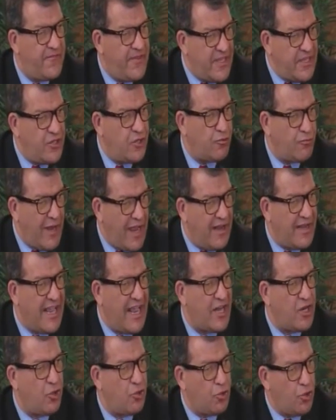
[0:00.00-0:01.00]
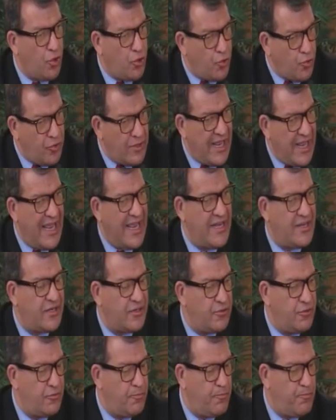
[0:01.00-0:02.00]
figure out how to learn
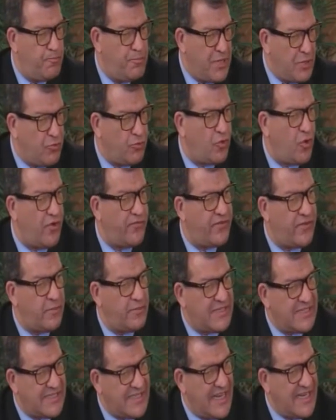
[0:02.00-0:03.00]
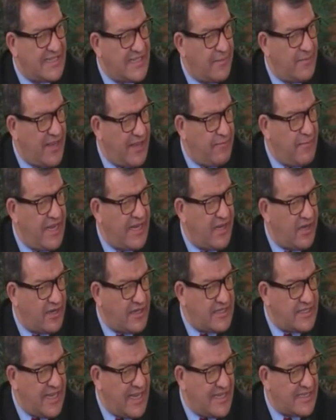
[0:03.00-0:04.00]
and build off of the mistakes they may have made on
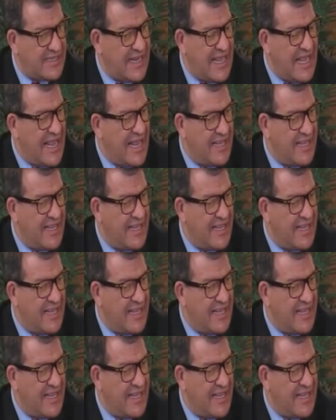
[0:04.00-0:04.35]
a test.